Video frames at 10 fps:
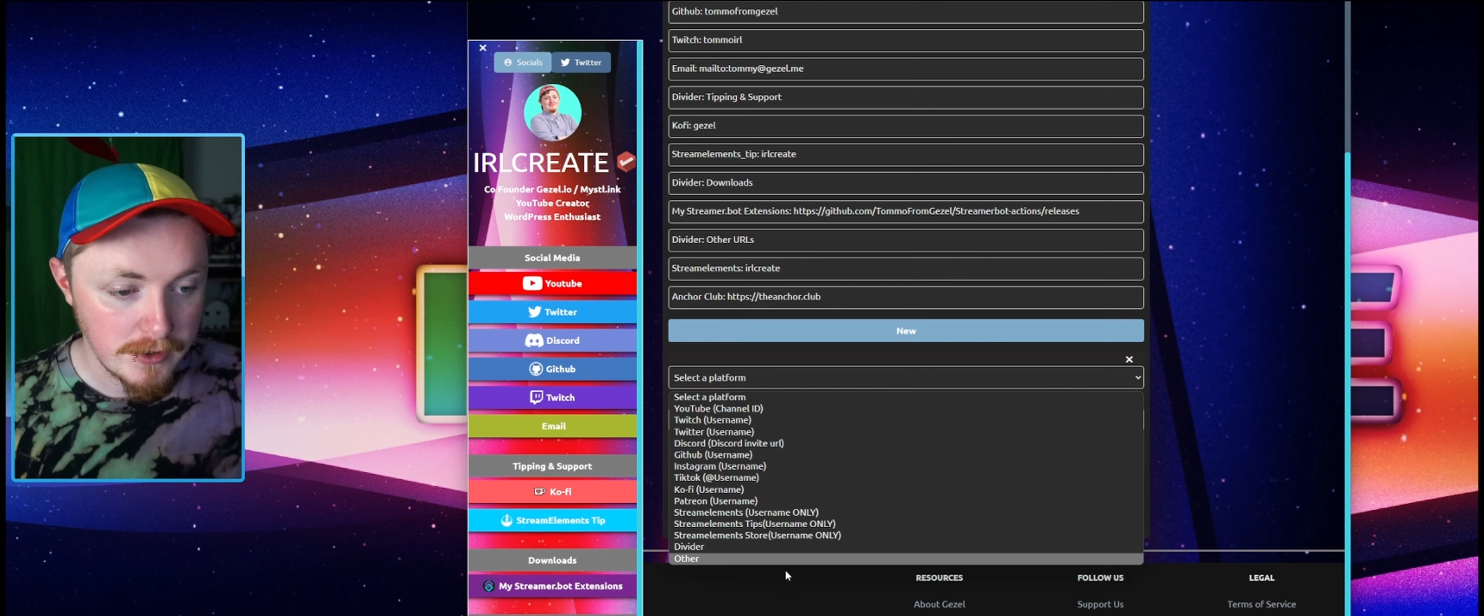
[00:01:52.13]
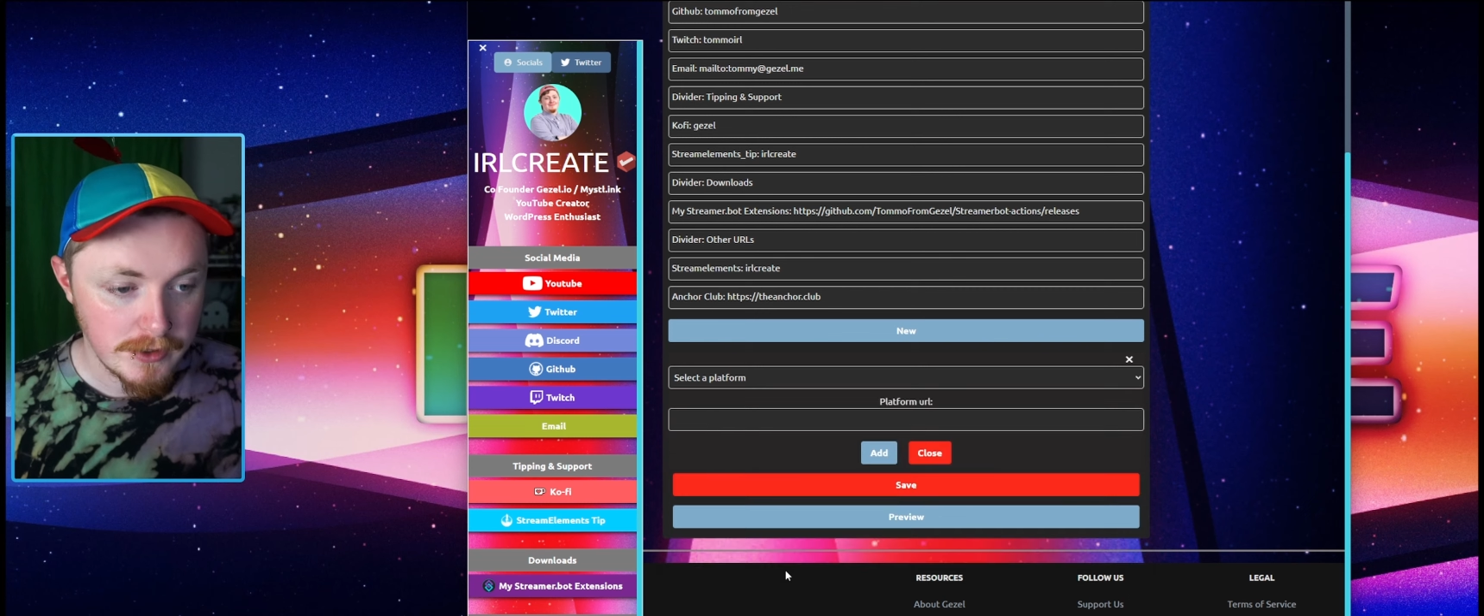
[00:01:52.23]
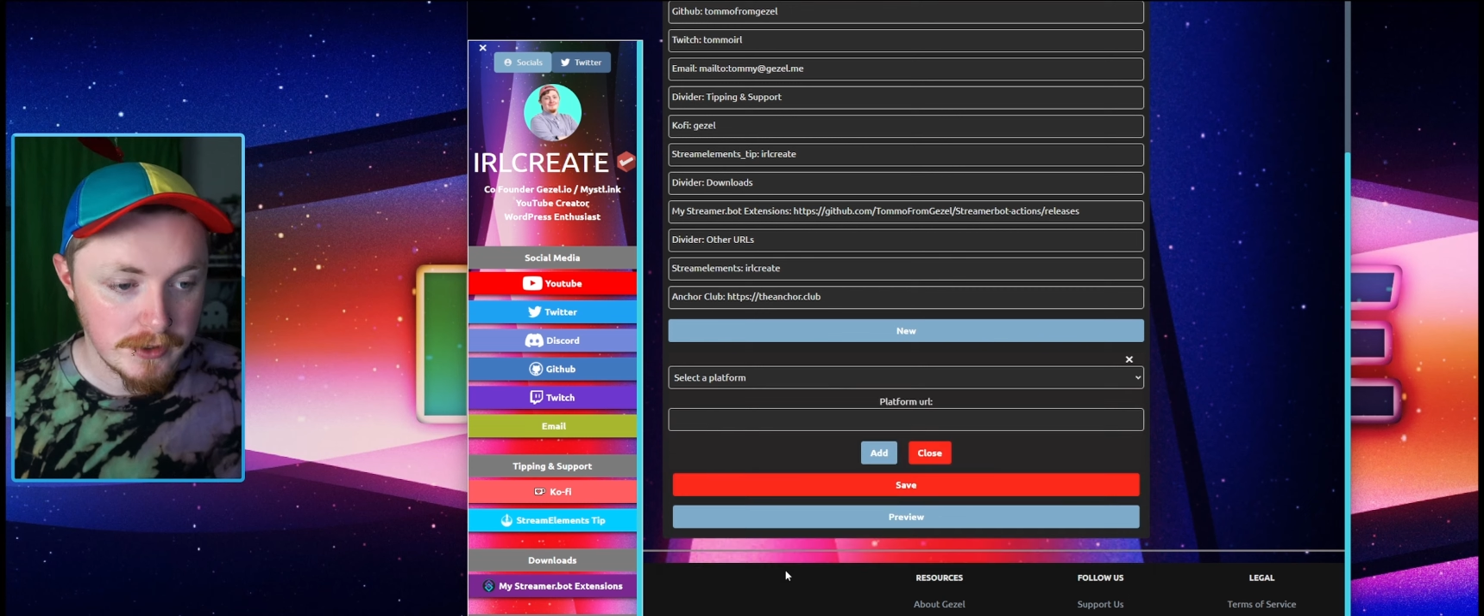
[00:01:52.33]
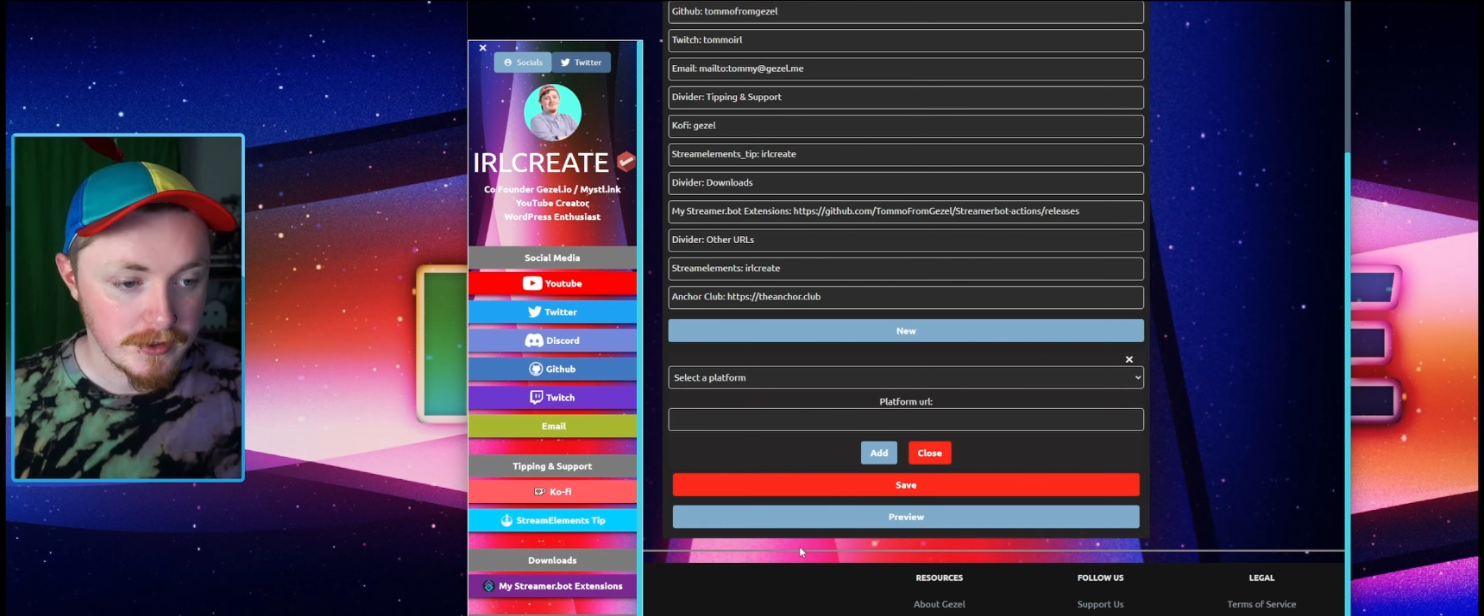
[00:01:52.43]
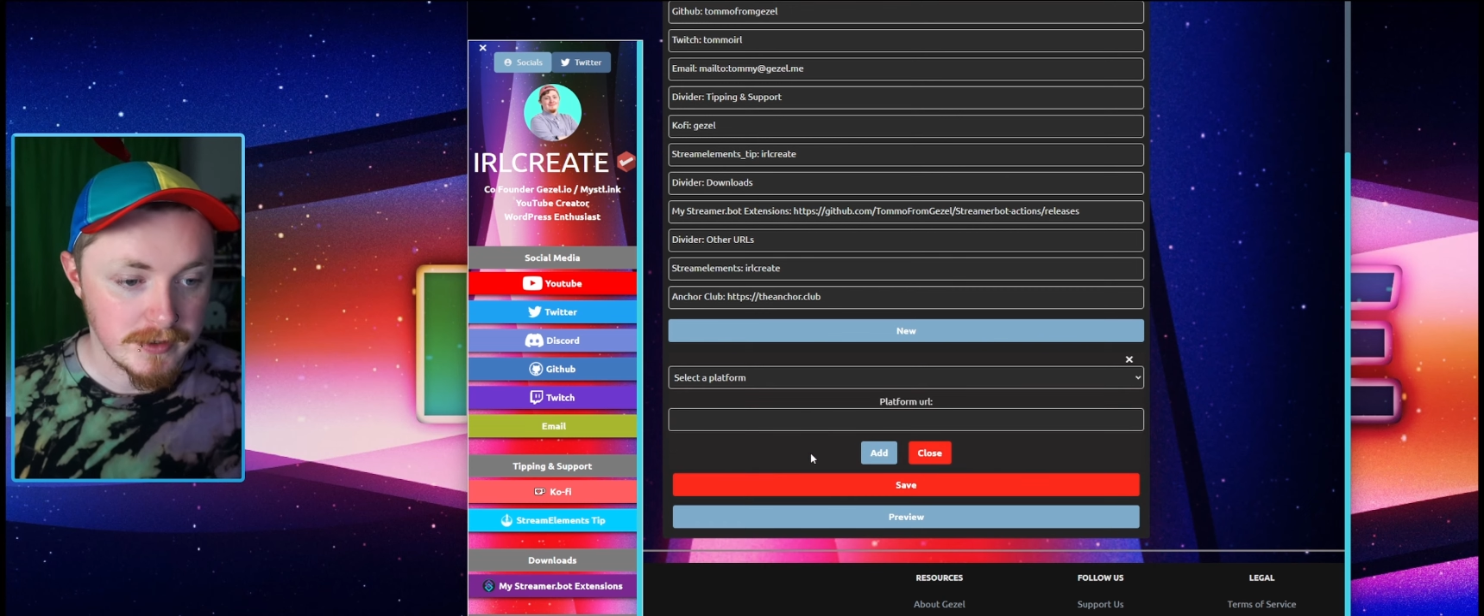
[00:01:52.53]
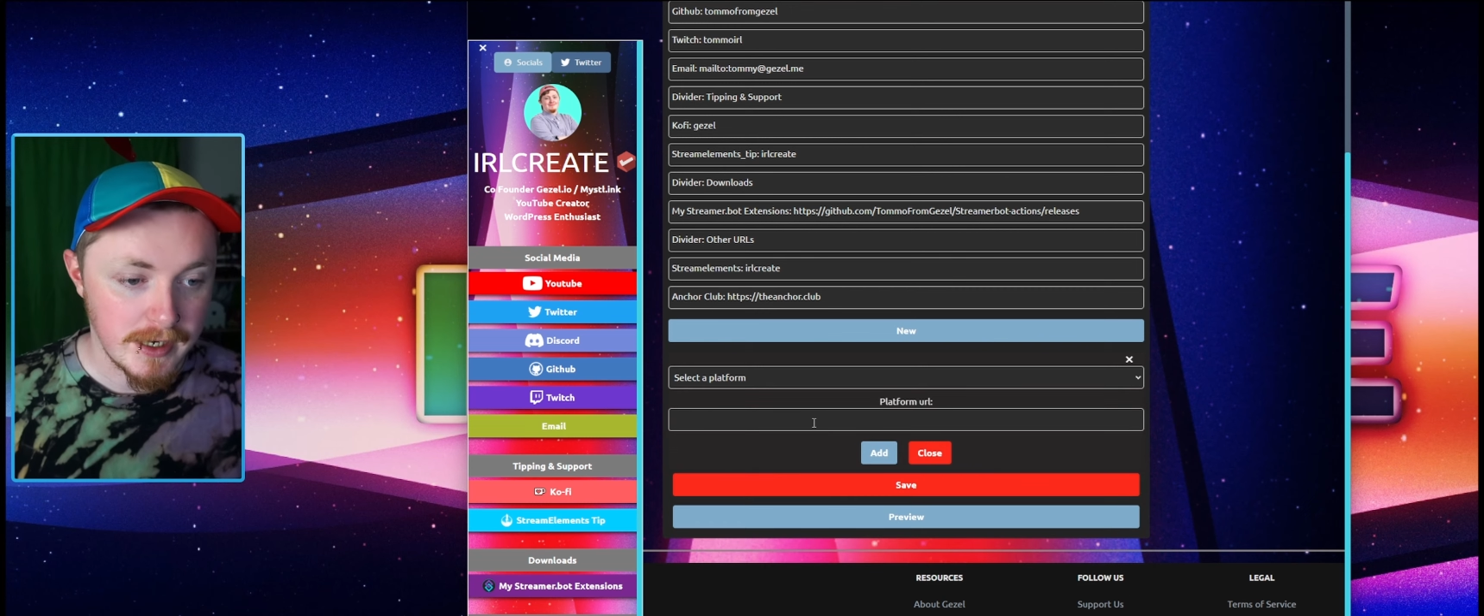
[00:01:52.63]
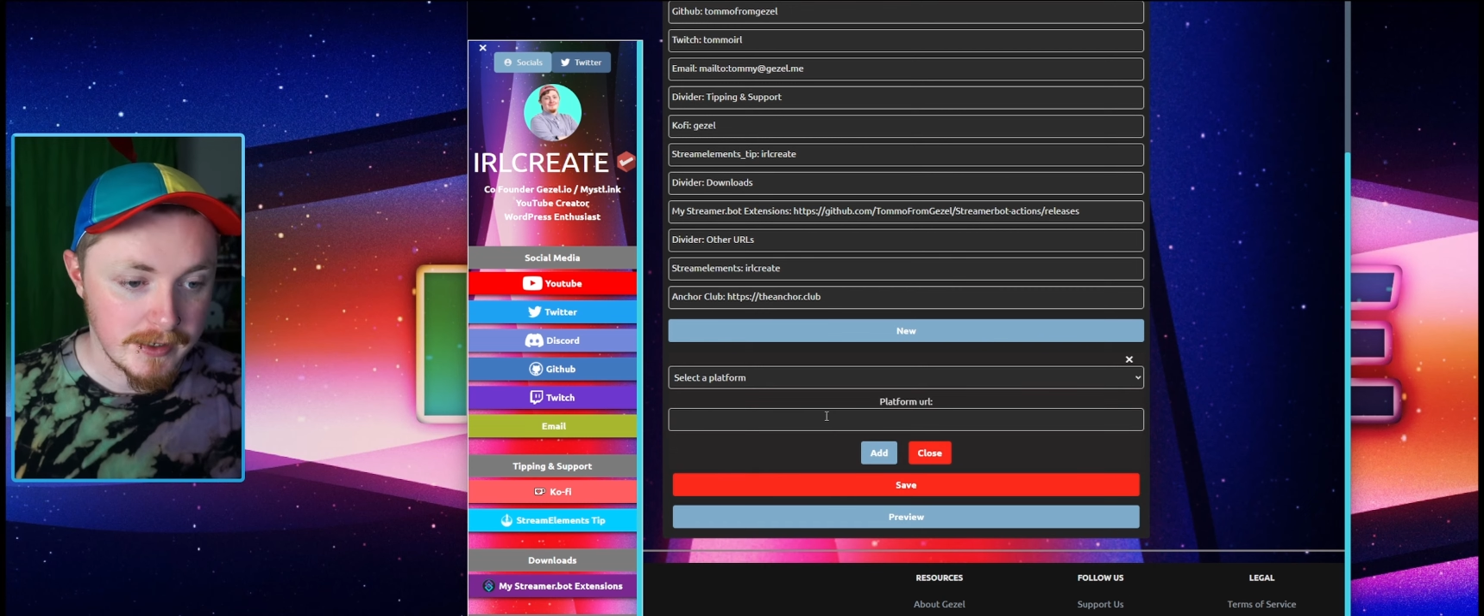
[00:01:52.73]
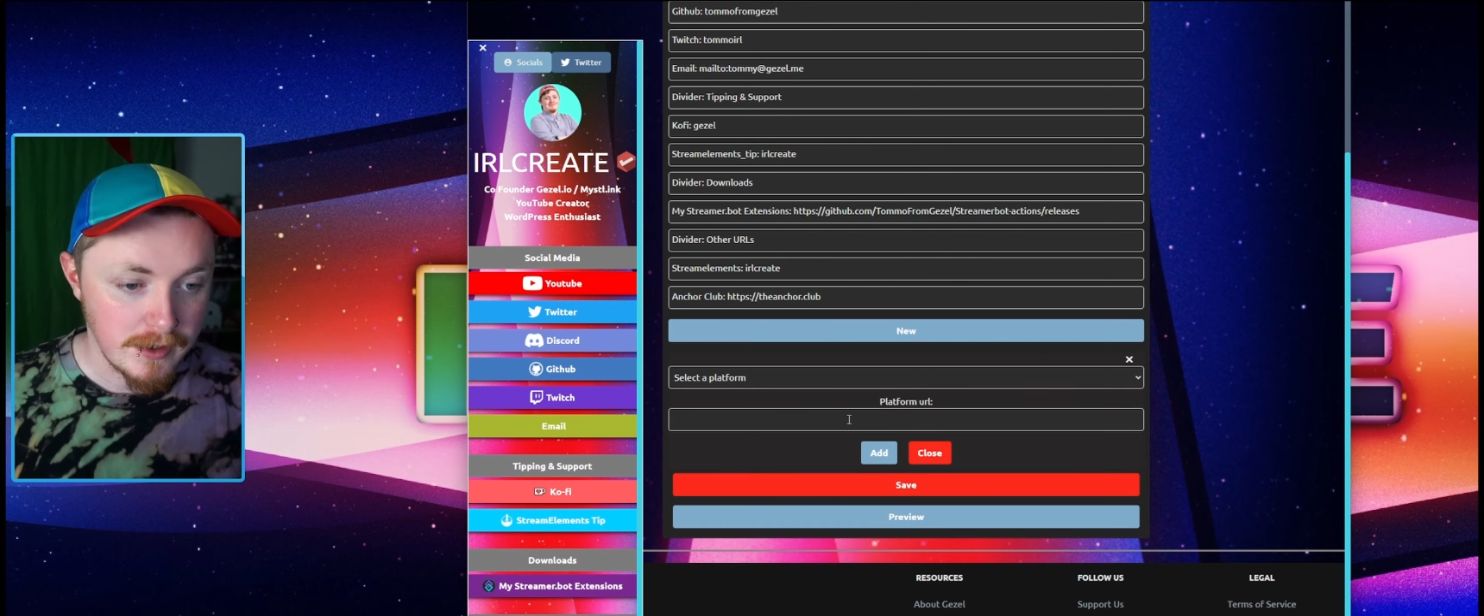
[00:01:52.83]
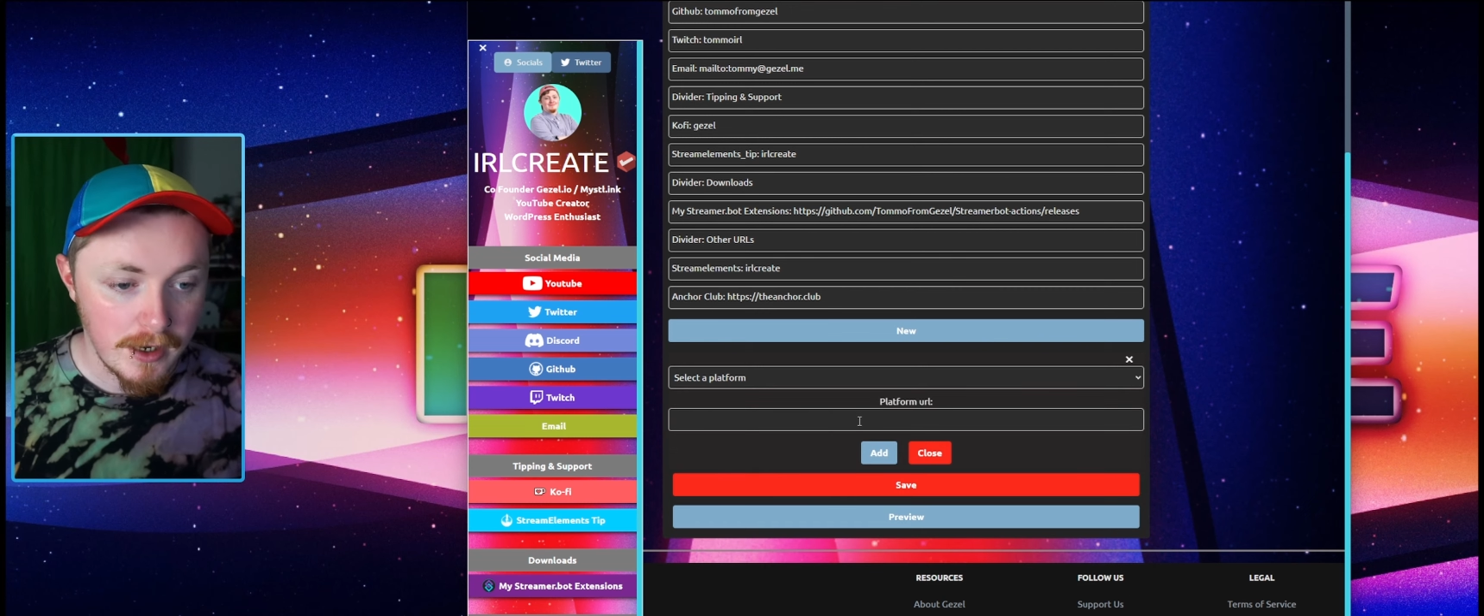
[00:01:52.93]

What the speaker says: you can just select